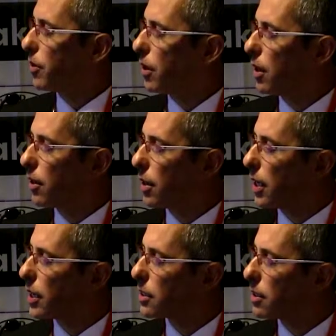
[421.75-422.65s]
And the
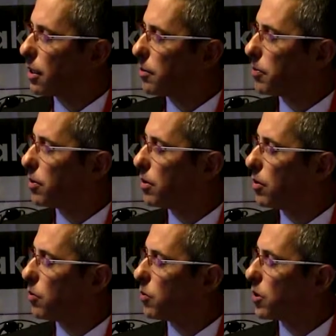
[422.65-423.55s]
next step,
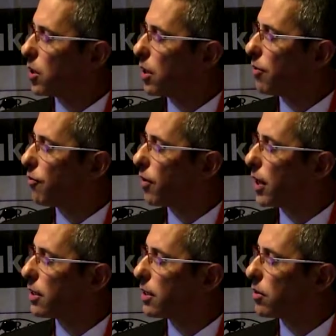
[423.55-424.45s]
we're going to
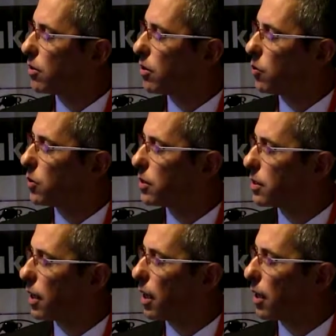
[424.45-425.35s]
inflate it with
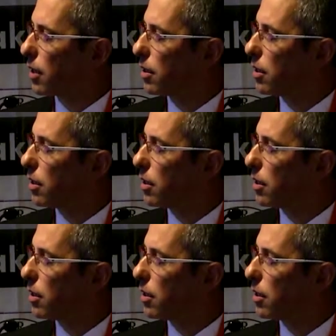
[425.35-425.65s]
saline.